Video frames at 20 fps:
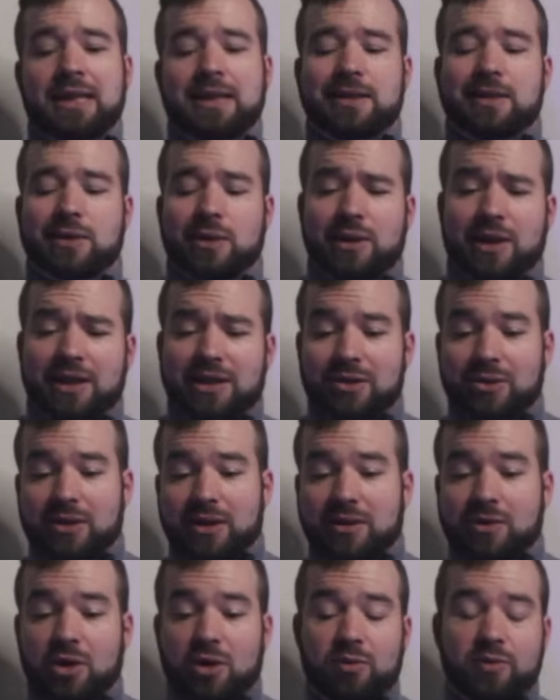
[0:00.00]
so that you
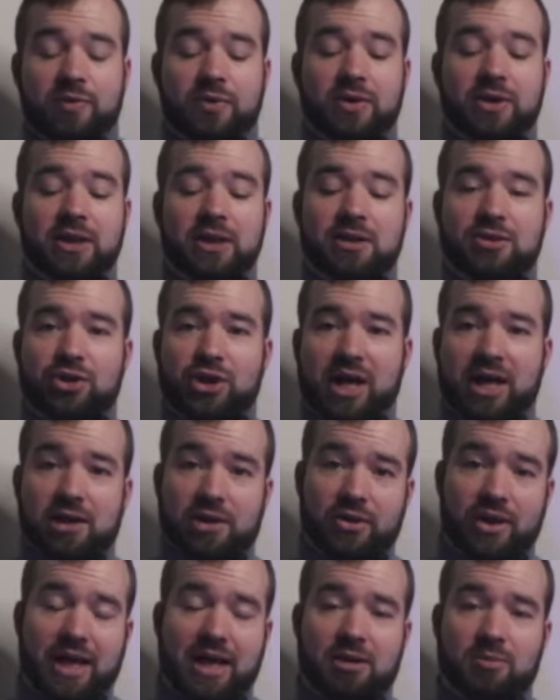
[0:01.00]
can hopefully
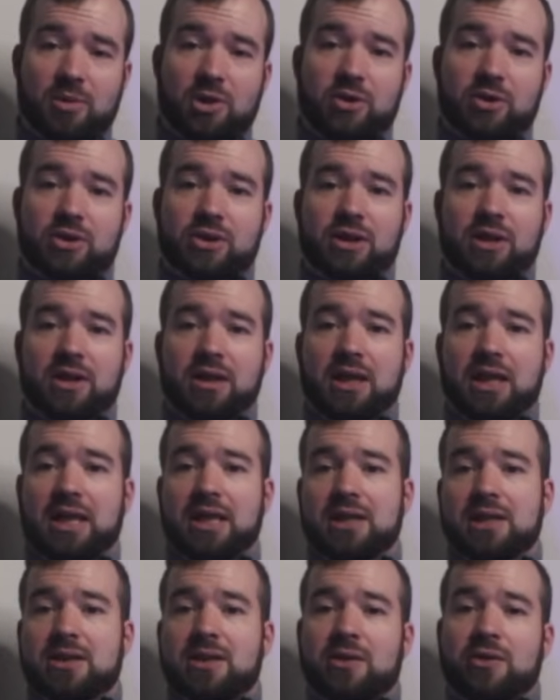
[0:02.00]
channel that emotion
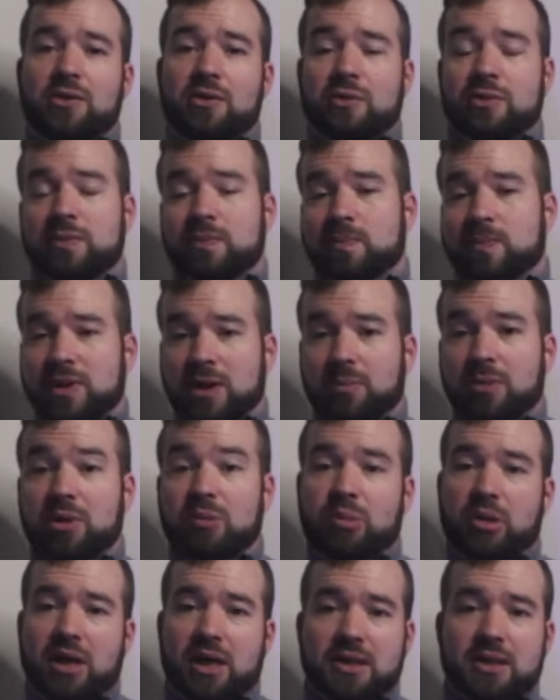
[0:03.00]
into
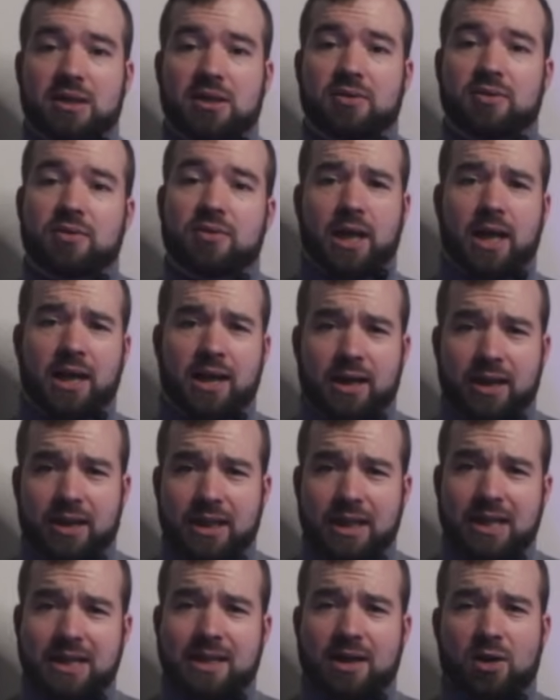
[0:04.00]
something positive. I
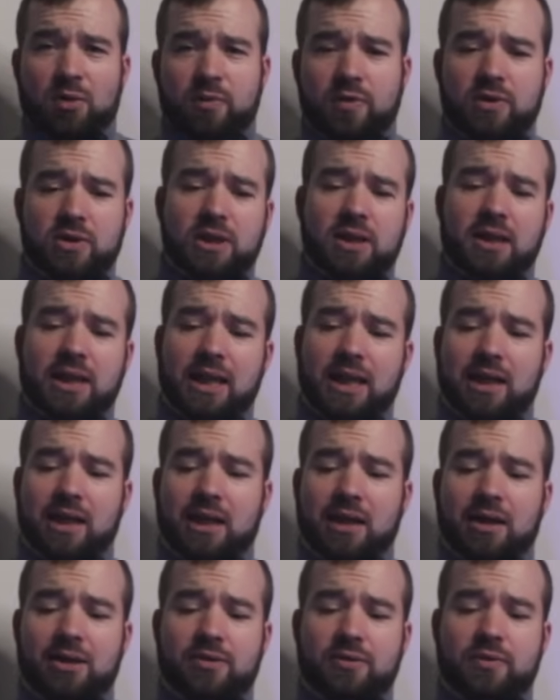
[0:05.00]
think it's helpful to think
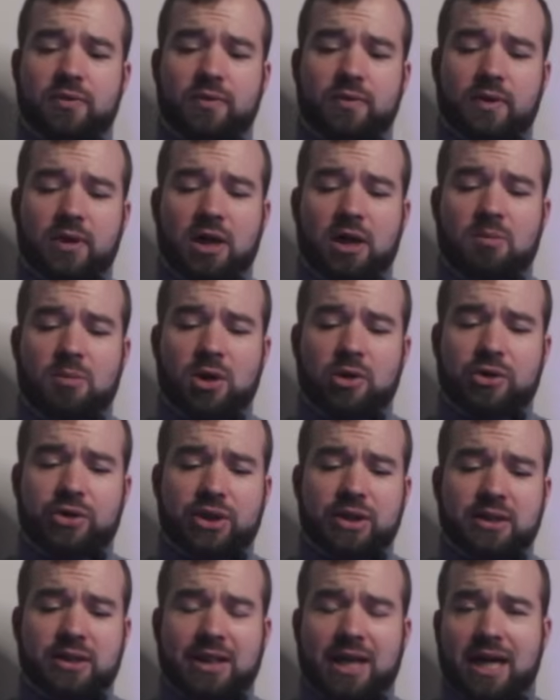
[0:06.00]
of
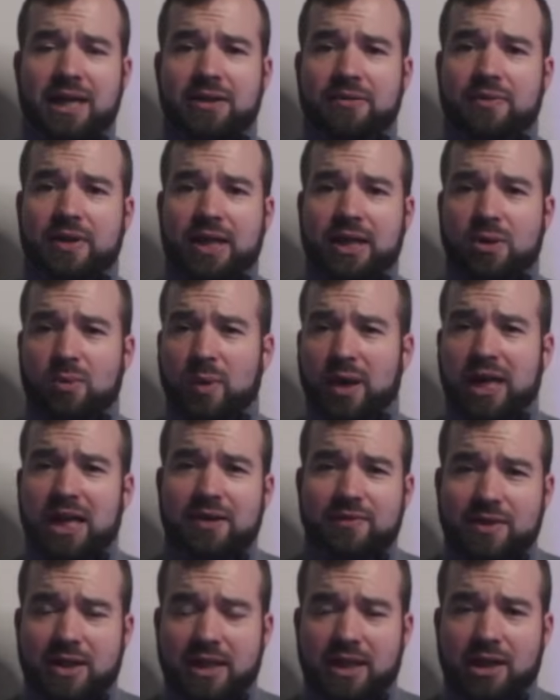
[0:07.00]
emotions kind of like
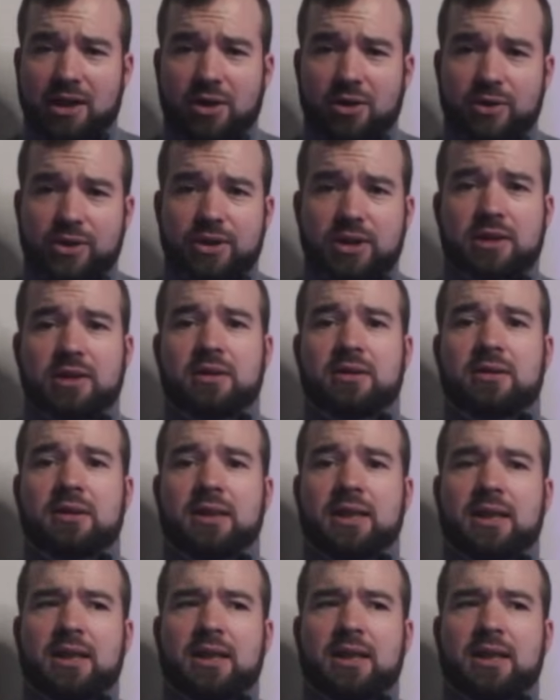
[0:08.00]
waves in the ocean,